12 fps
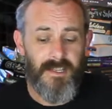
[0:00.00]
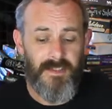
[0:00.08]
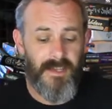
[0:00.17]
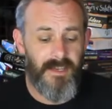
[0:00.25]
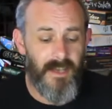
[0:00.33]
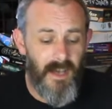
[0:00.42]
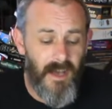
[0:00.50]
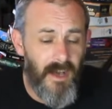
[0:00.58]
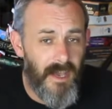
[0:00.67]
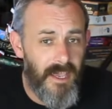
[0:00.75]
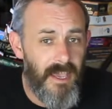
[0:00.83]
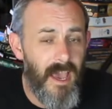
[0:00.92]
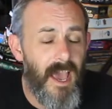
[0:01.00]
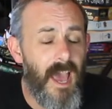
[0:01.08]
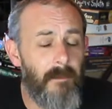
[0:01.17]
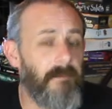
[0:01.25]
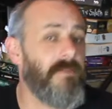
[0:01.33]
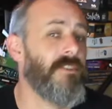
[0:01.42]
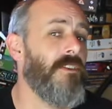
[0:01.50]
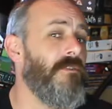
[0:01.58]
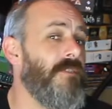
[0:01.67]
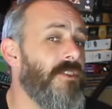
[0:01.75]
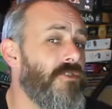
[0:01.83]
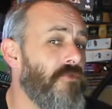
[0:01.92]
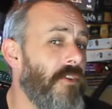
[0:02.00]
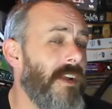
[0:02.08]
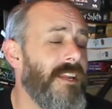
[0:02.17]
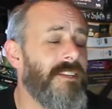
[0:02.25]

then I absolutely strongly,